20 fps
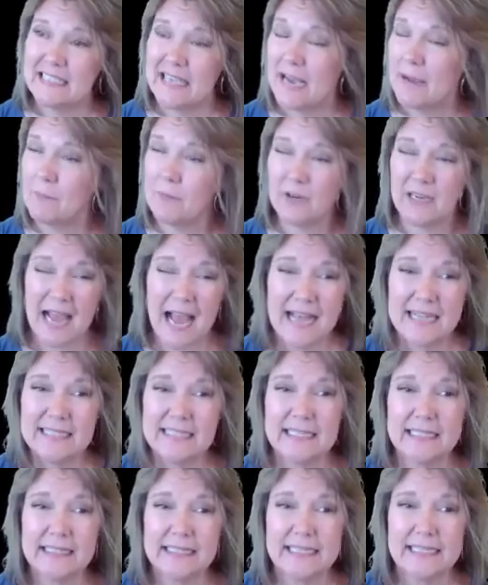I'm
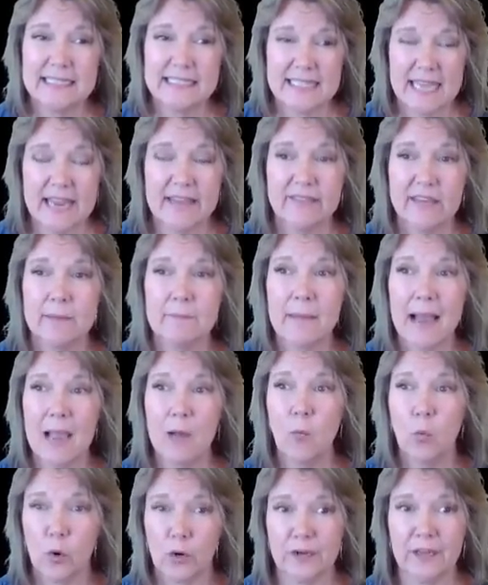constantly saving my
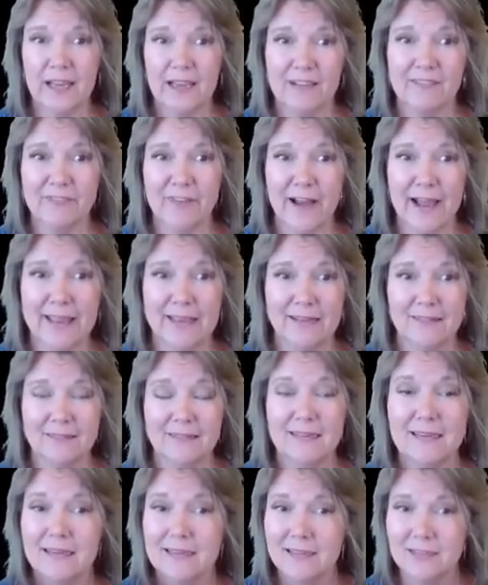working file
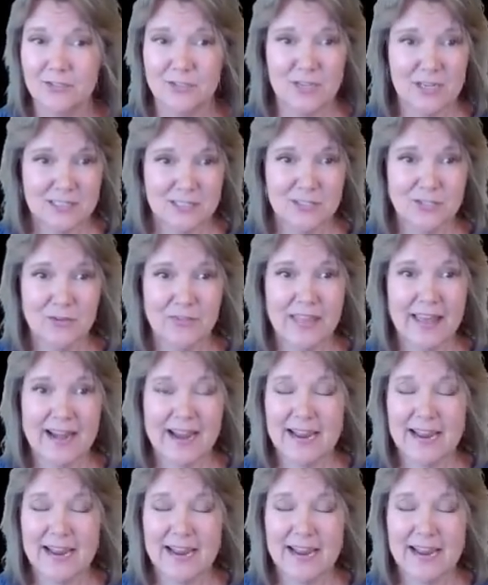just so that